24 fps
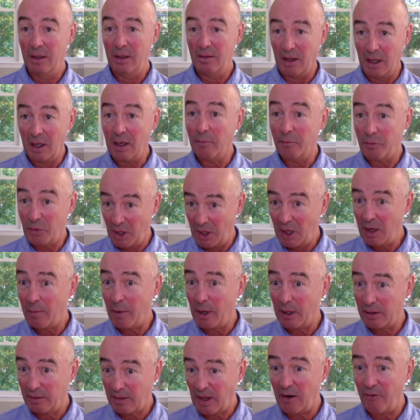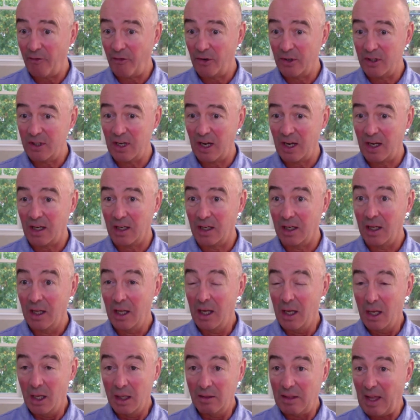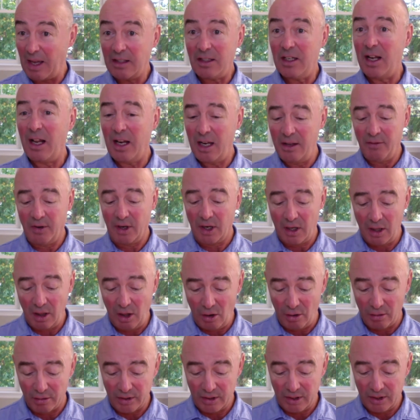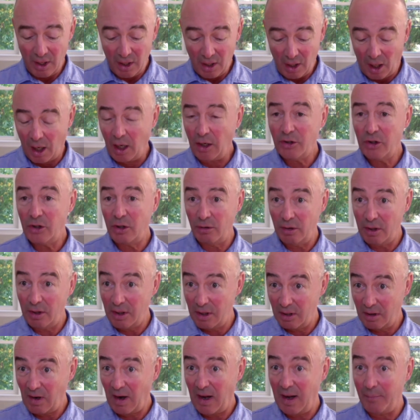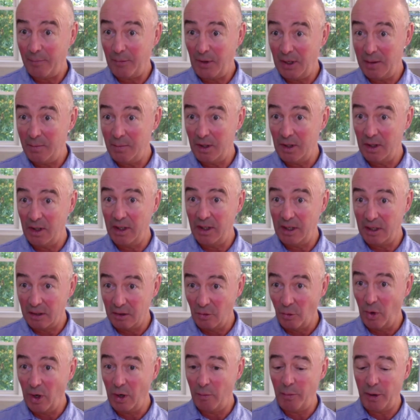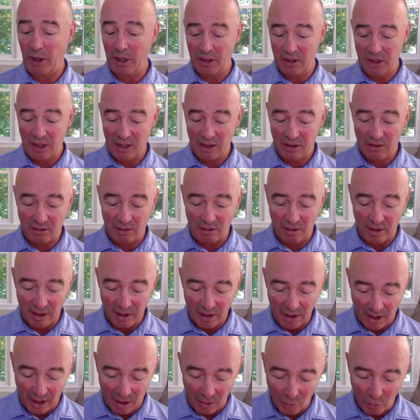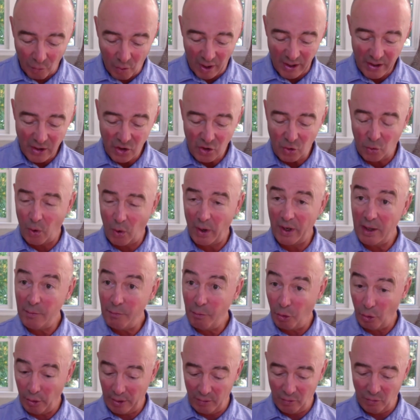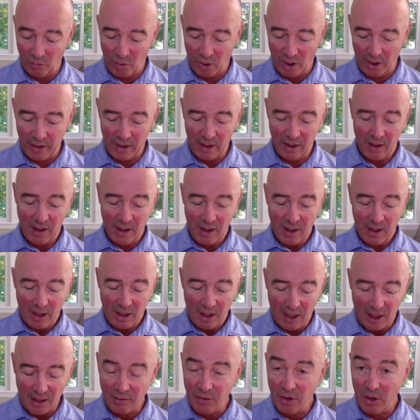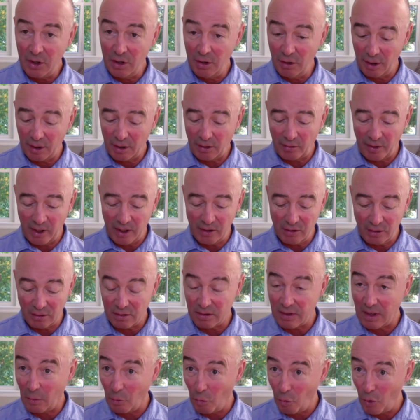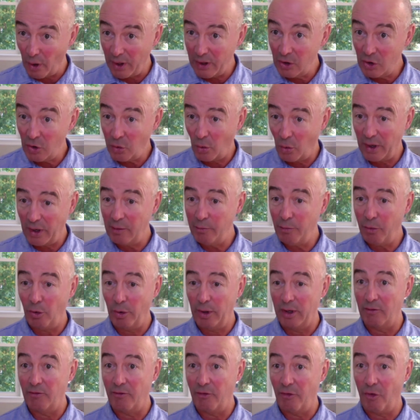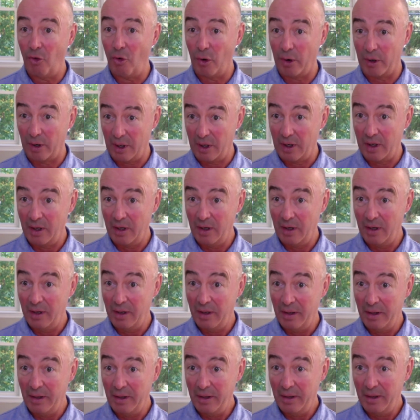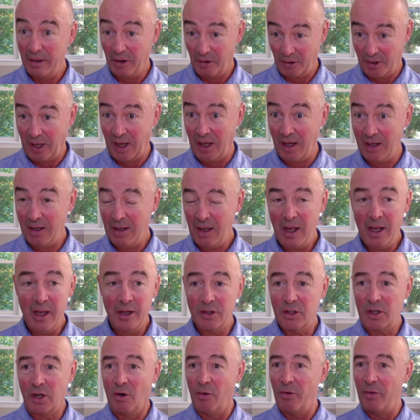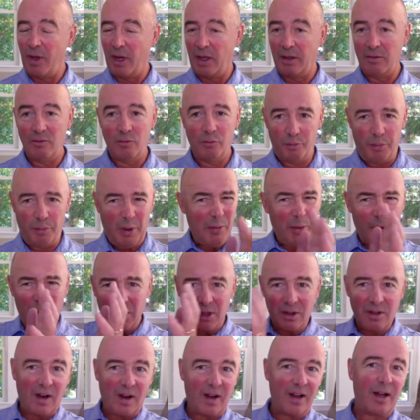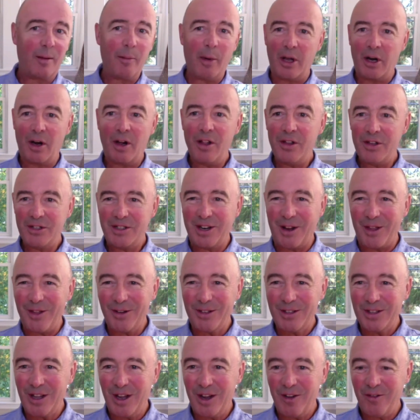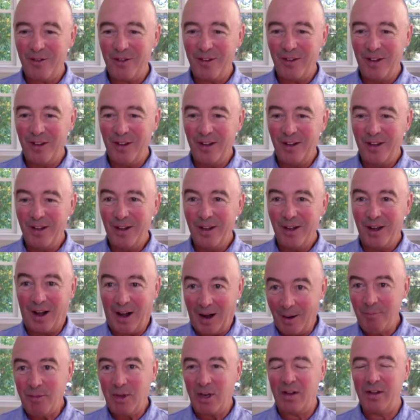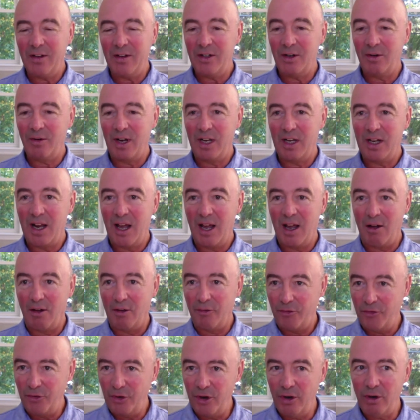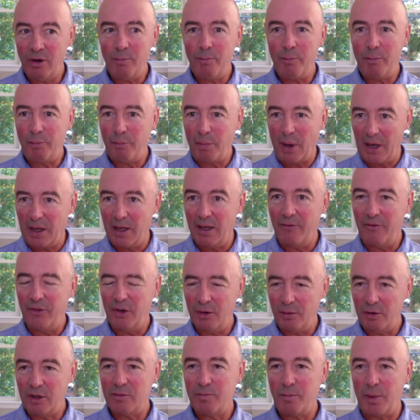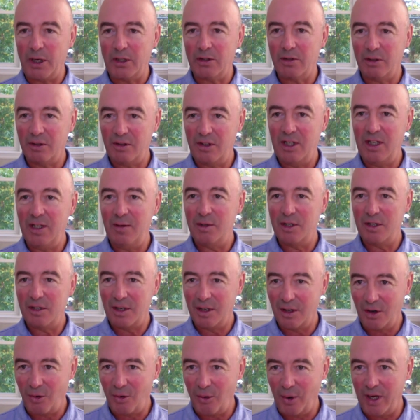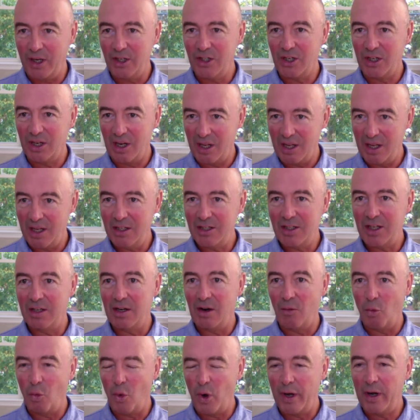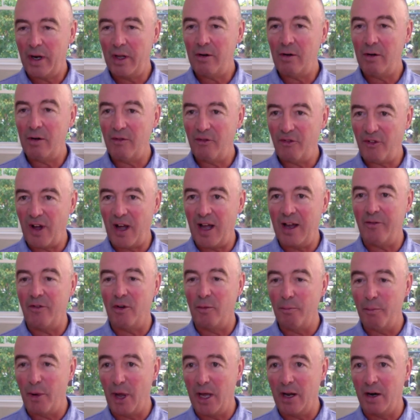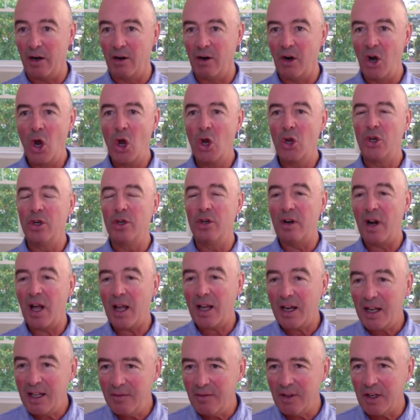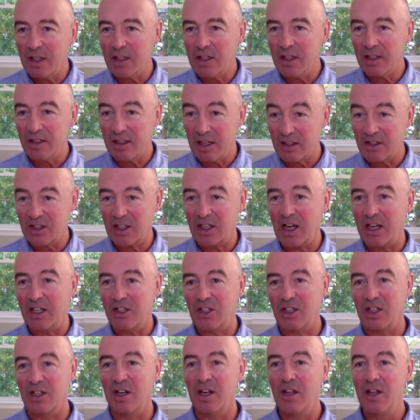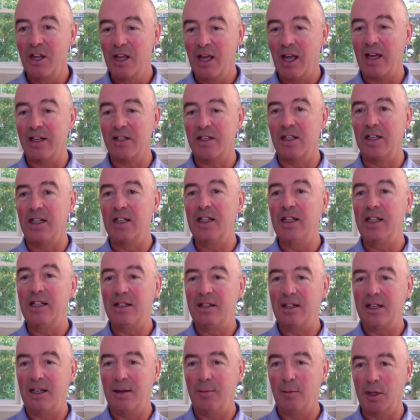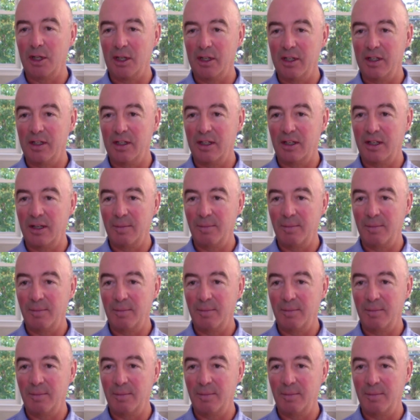Think about that for a second. That's not even close. I'll show you the top teams in the league. The Winnipeg Jets are at 120.1, and the New York Rangers are at 120.4. Okay? So people can talk about all this other stuff. I'm telling you right now, if your special teams equation isn't 105 or better, you're not even in the discussion as an elite team in the league.